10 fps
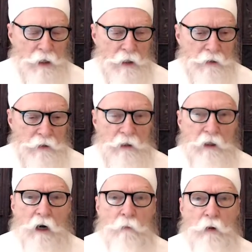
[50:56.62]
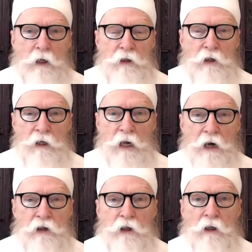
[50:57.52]
Sikh Dharma
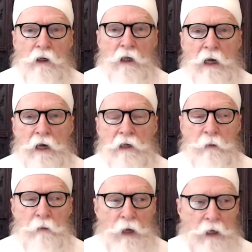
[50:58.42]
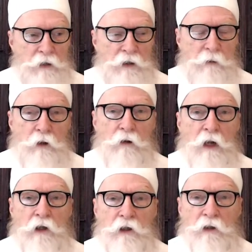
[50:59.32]
International has been making some
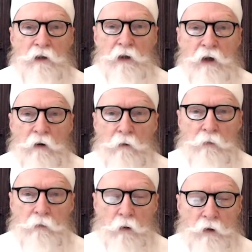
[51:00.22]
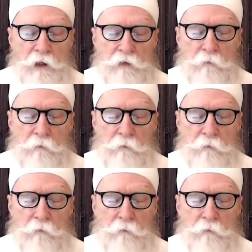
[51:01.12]
donations for this